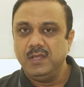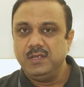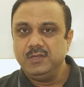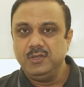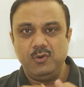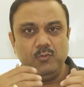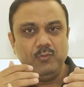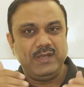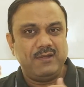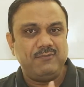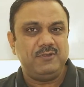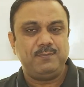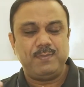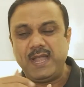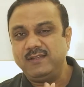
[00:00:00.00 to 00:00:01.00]
You know, when I
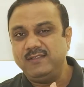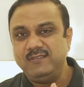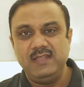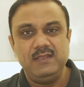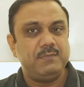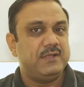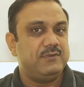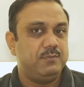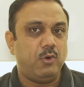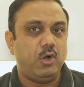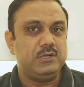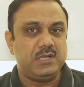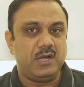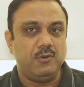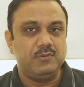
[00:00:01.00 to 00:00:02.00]
was practicing in my
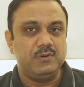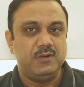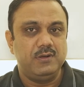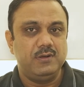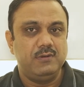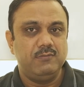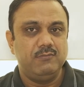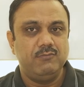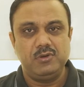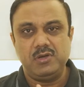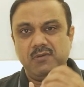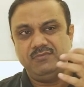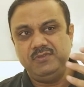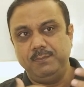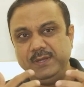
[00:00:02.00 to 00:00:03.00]
small town, one
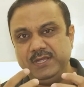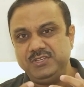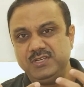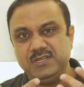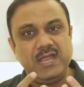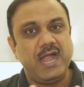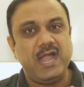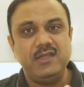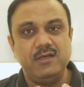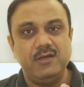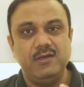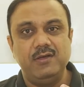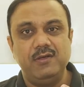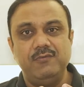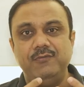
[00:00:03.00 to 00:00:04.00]
of the patients had a
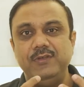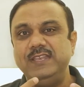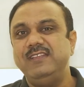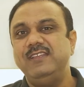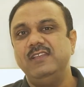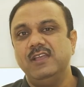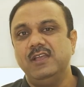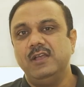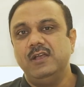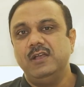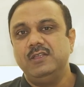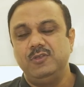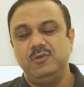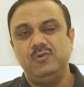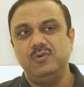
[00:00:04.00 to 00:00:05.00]
very,
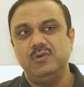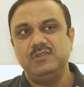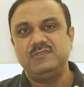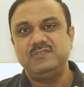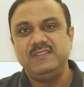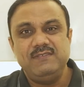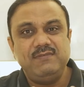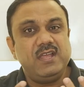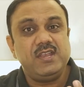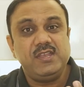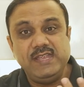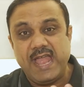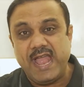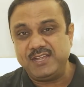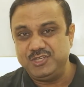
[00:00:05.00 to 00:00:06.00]
you know, severe
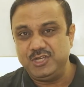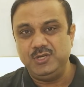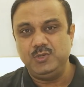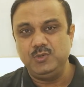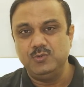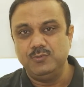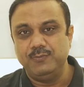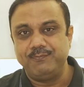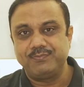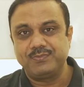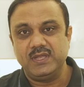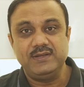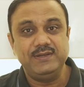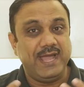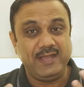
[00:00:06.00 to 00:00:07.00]
reaction to
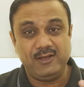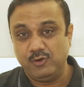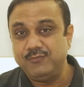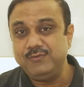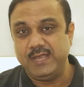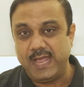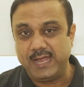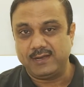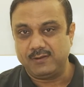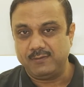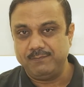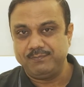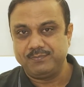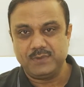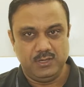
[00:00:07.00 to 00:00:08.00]
diclofenac.
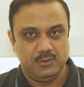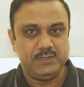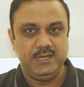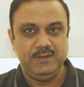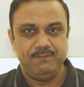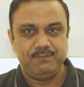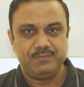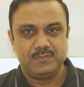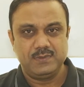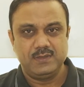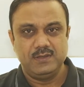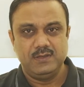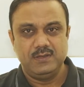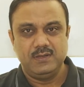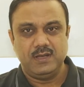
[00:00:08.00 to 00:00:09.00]
Okay,
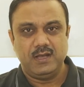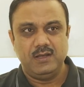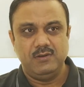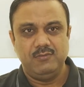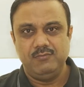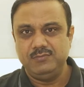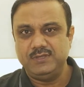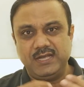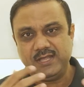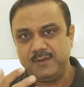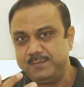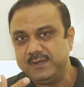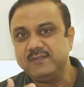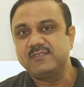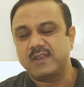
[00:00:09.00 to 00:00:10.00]
that I
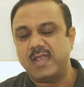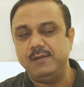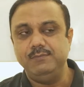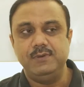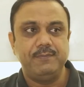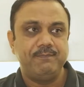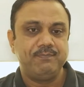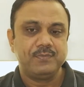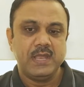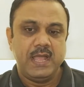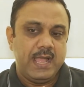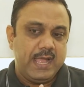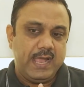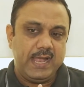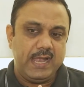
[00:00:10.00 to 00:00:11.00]
prescribed.
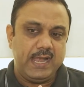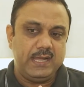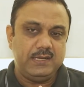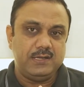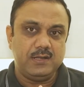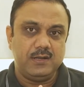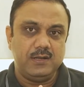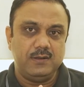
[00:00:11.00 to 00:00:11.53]
And